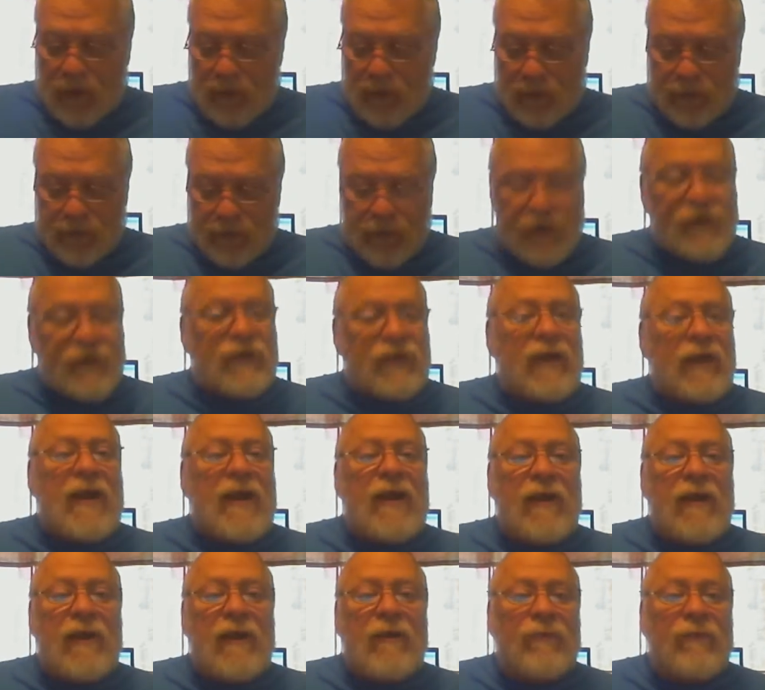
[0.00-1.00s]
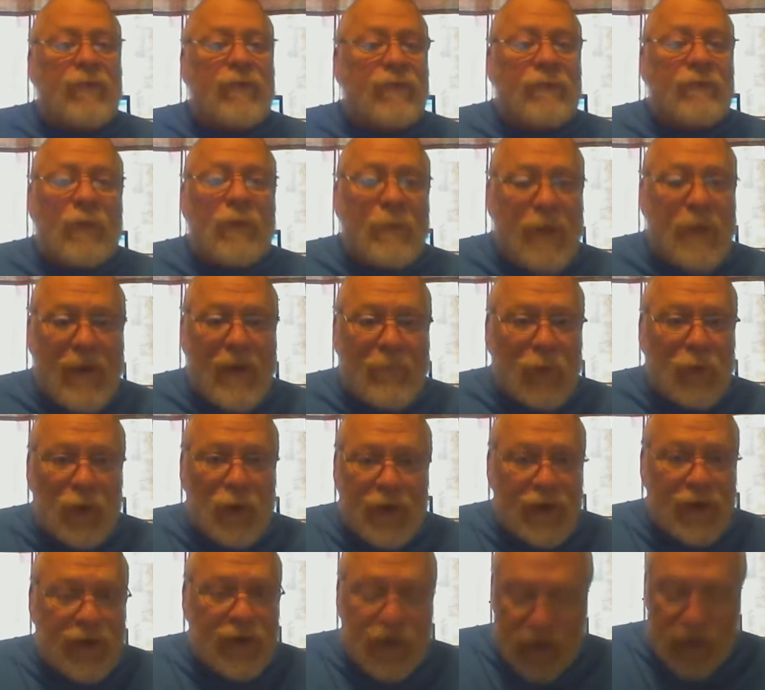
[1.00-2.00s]
deceive the people
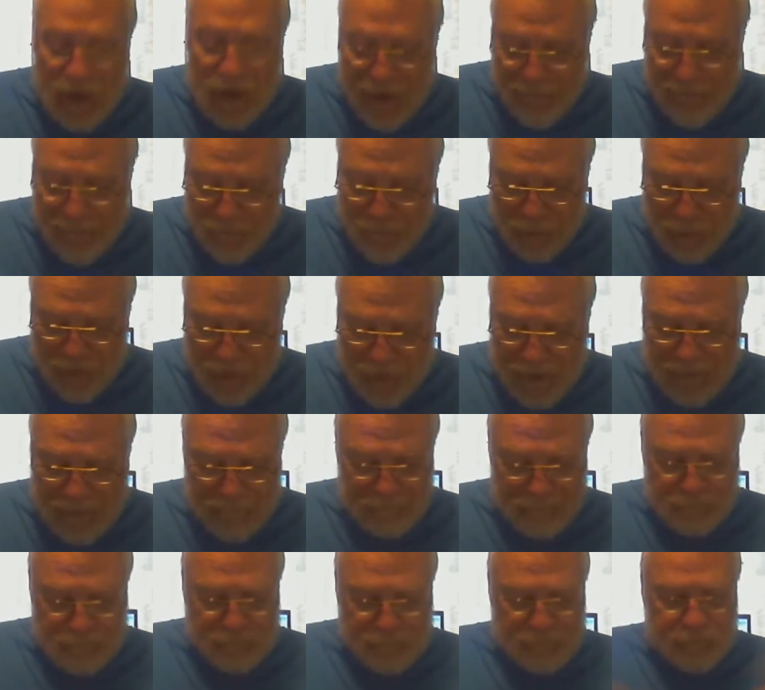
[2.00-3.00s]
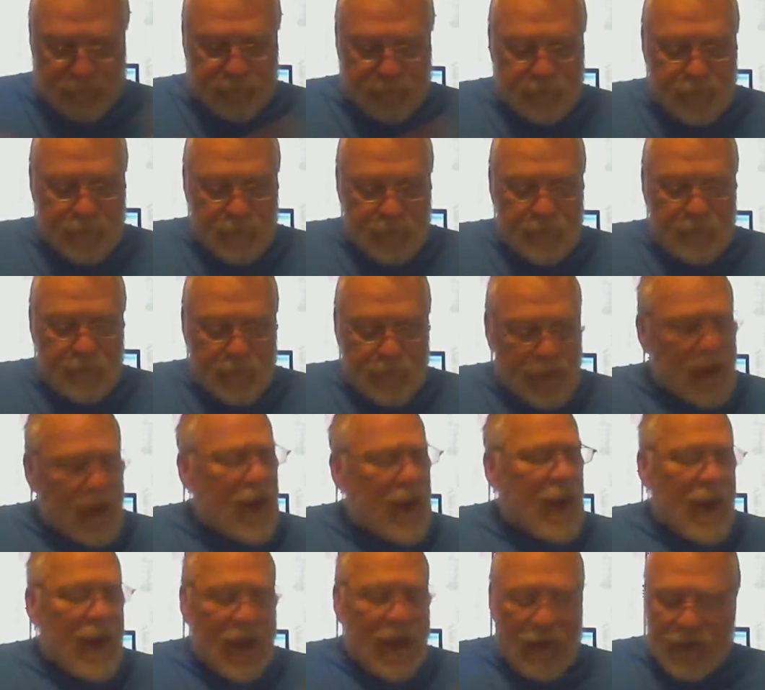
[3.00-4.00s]
into slavery,
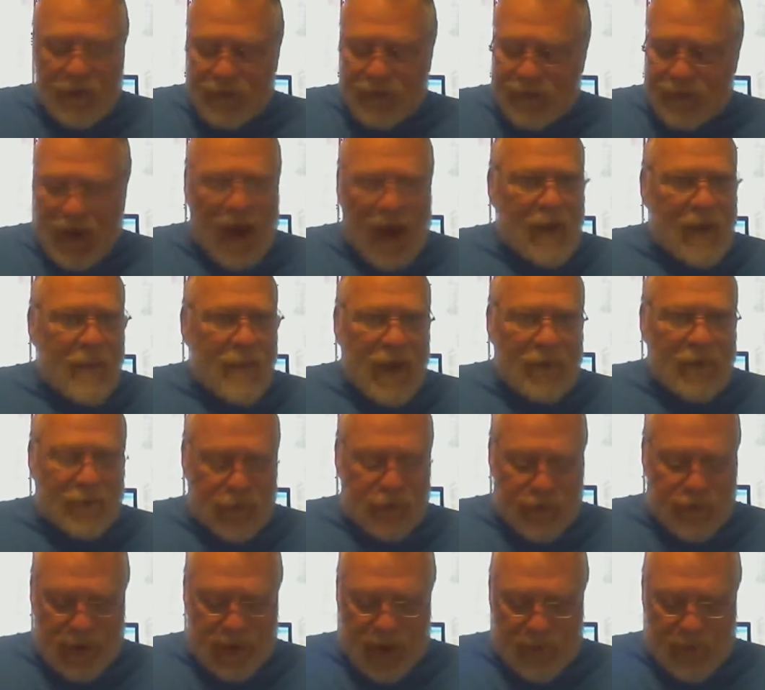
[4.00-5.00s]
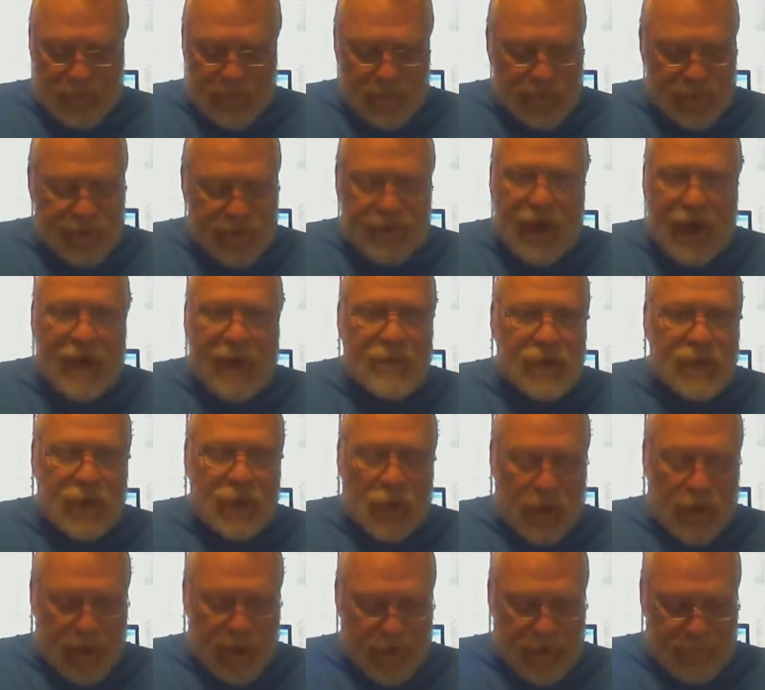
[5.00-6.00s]
time after time. Same
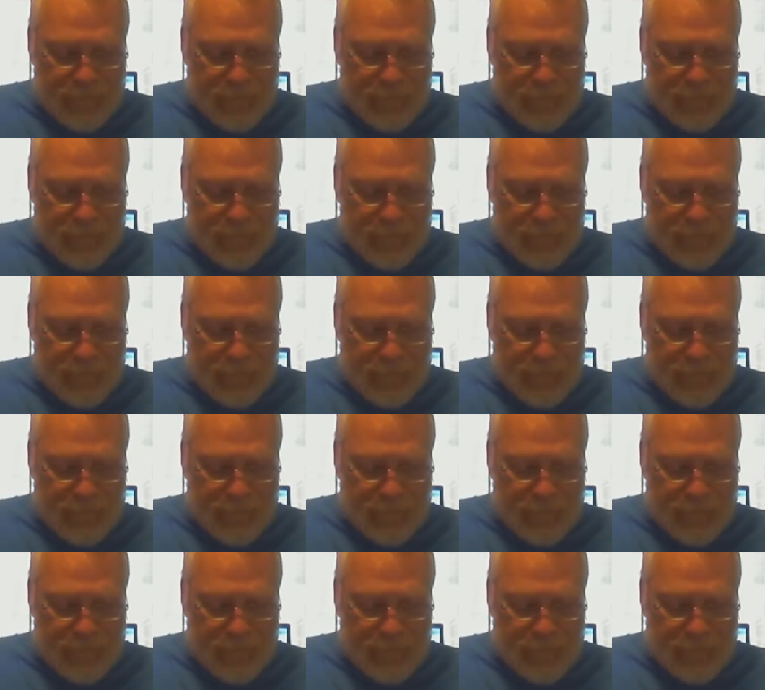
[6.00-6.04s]
story.